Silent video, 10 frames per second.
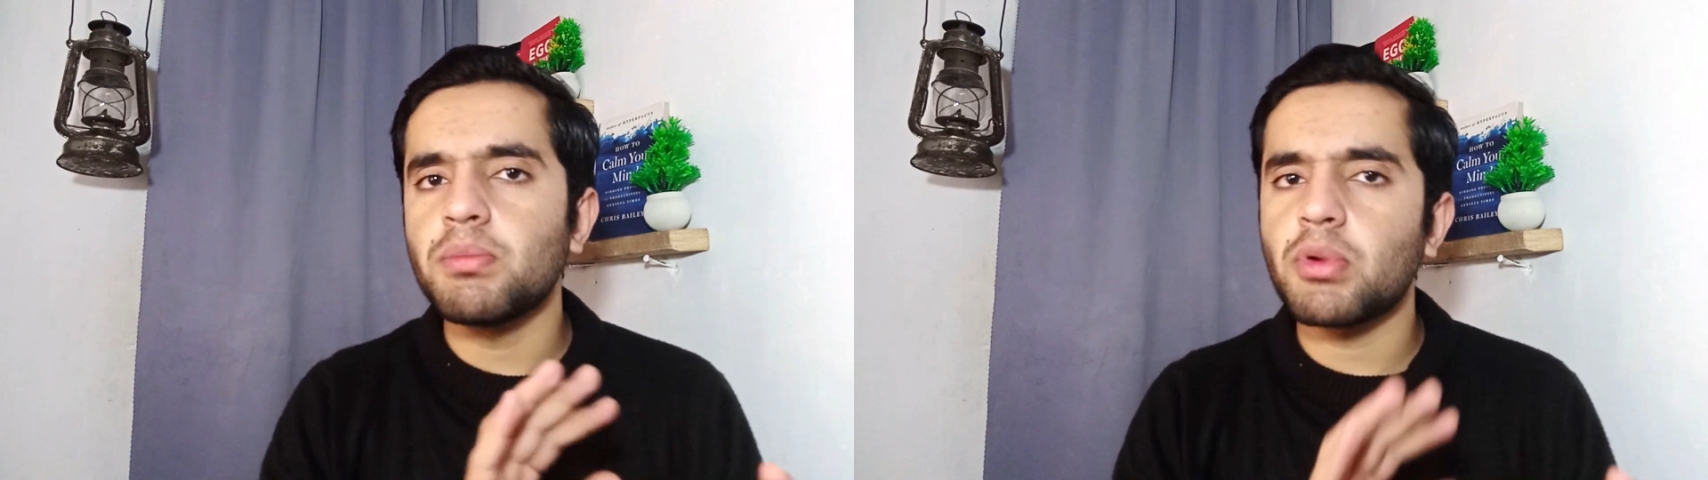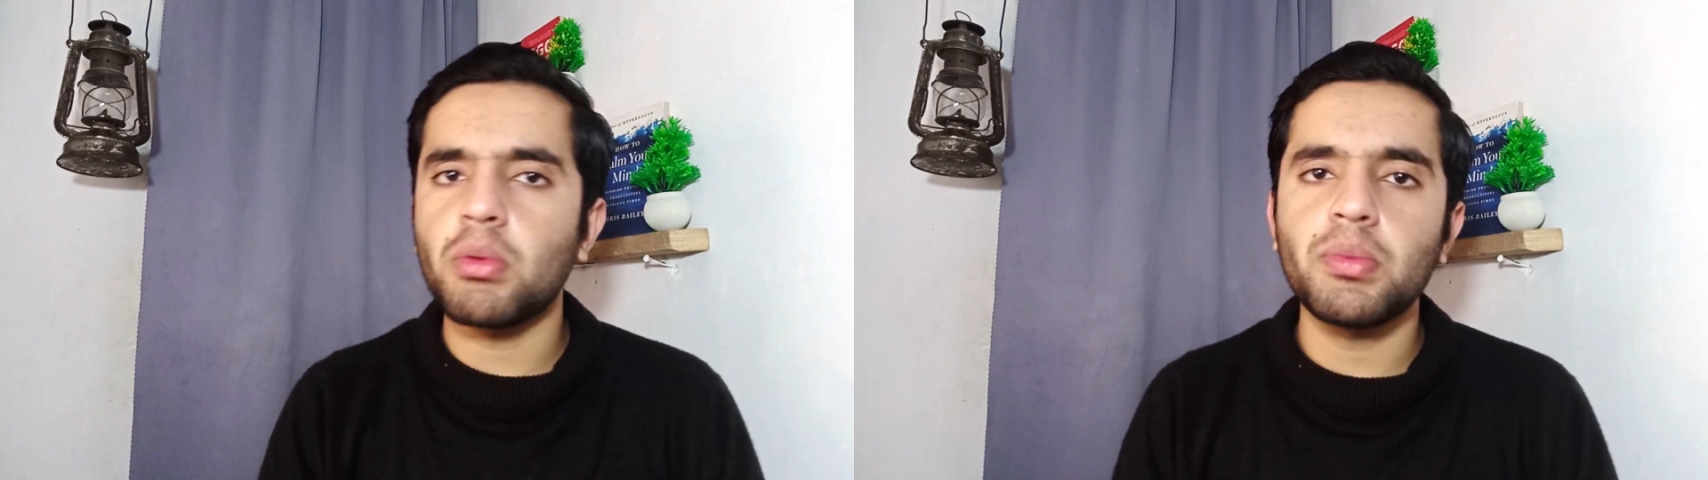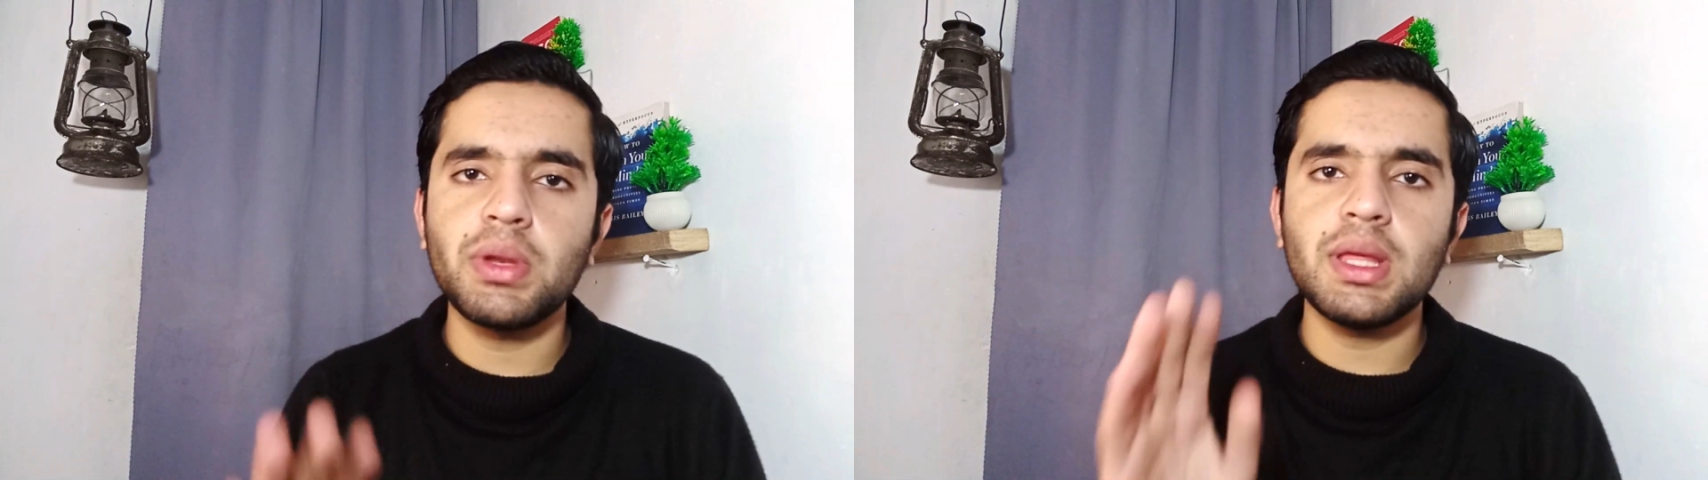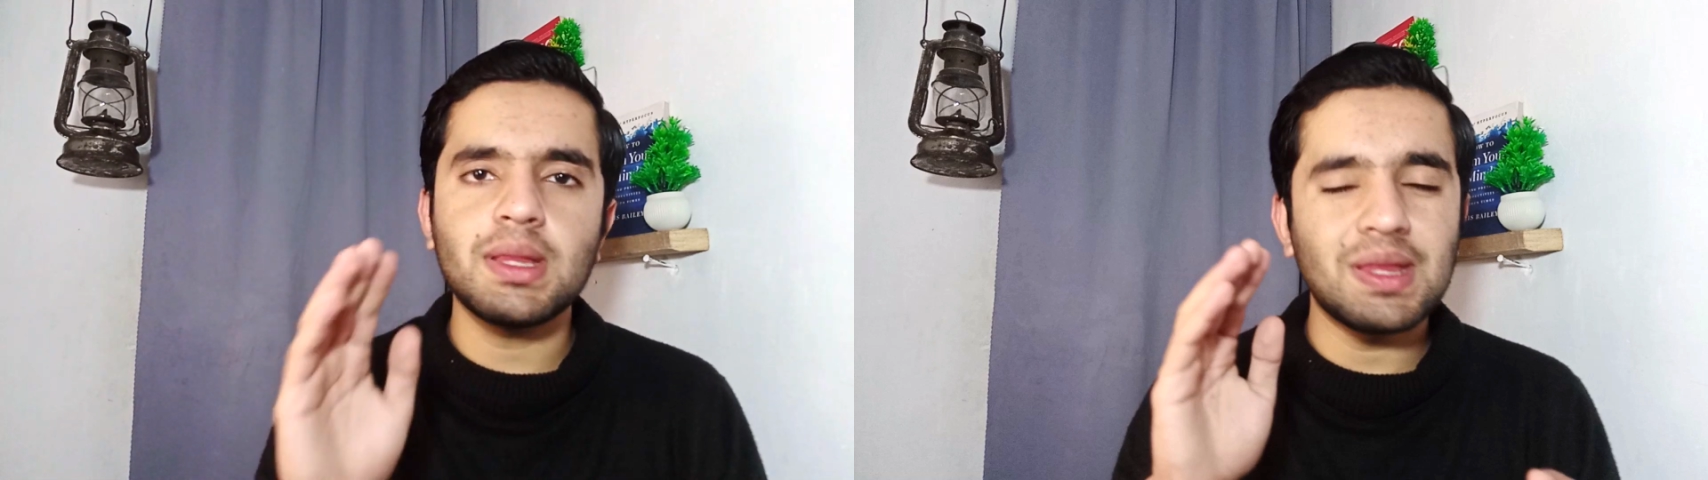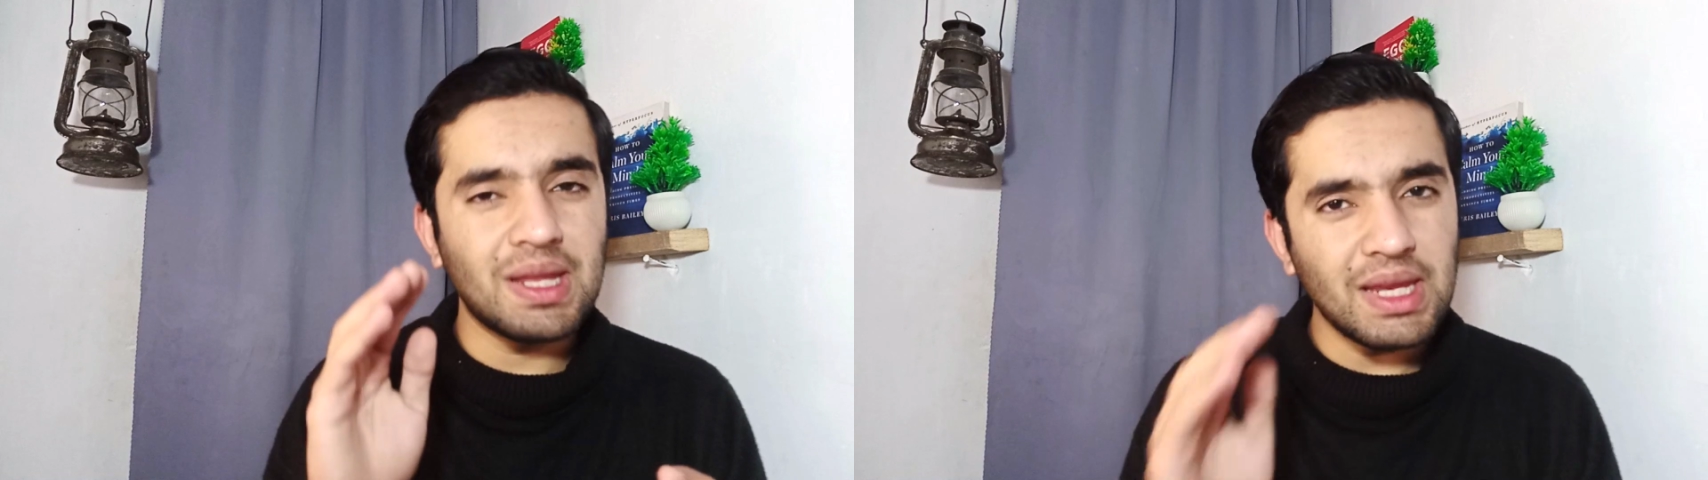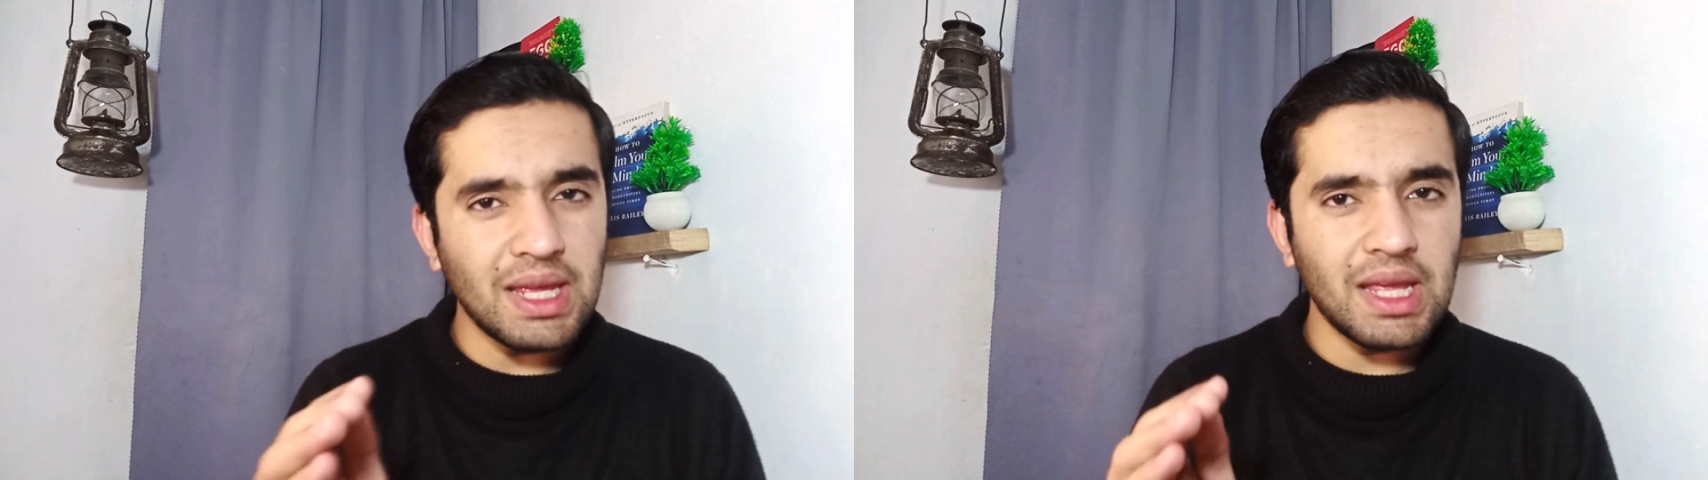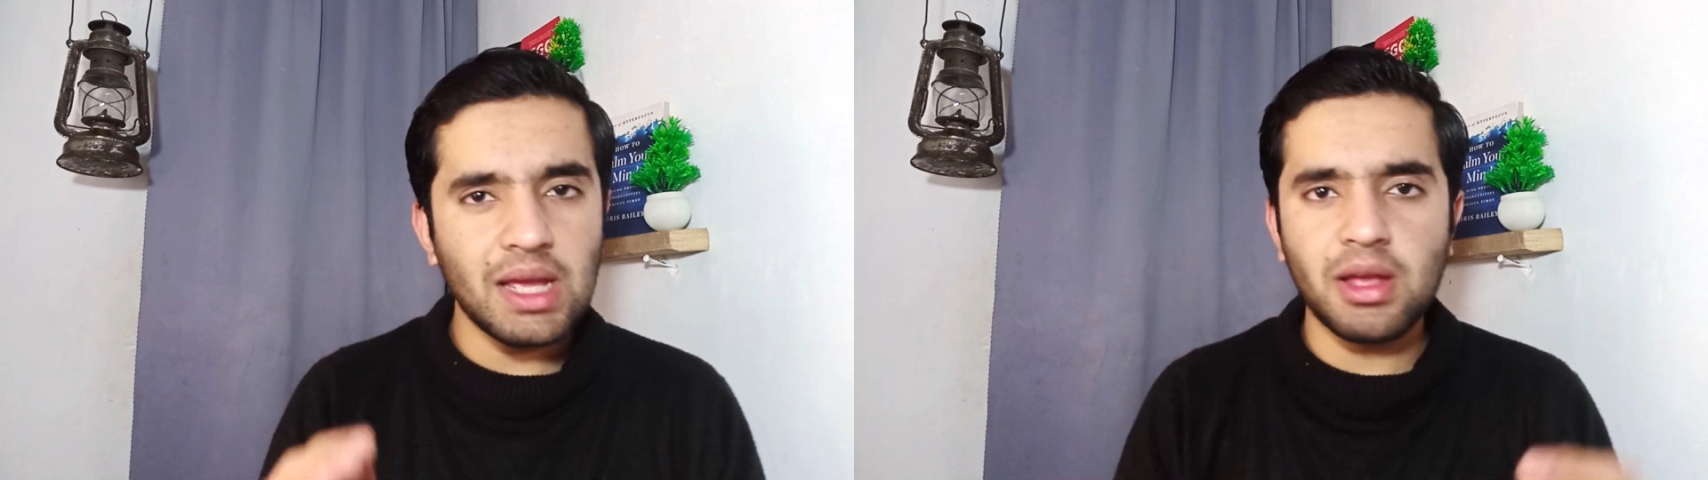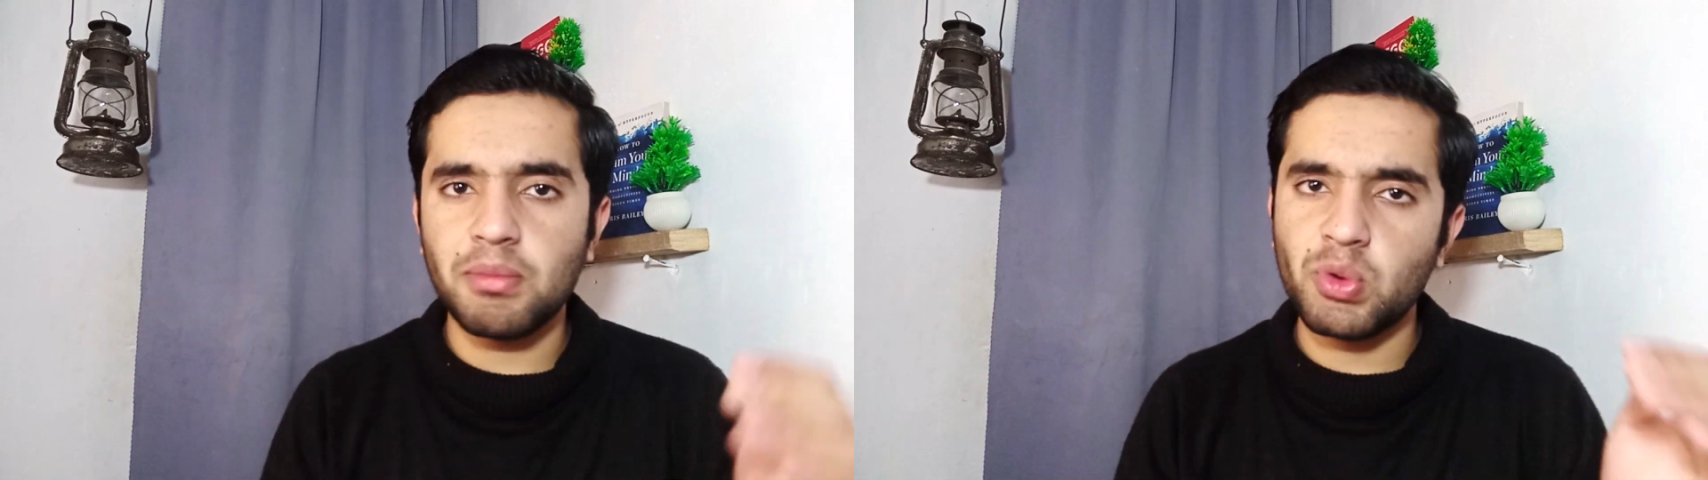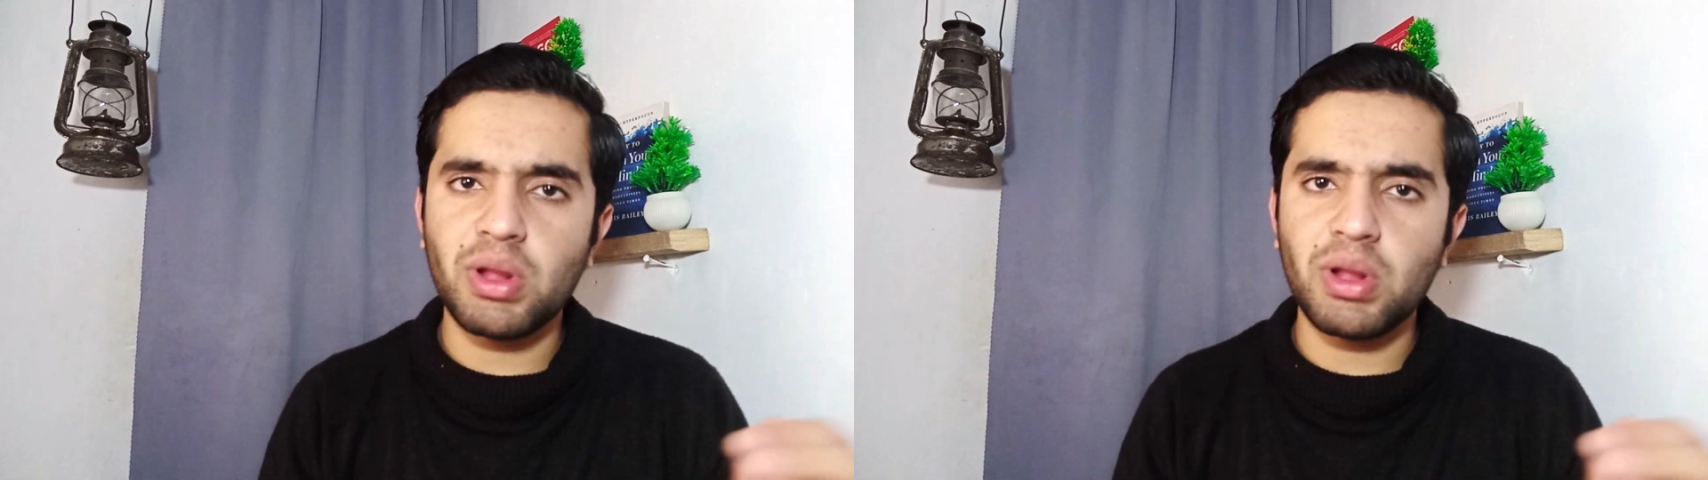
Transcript: probably 3 a.m,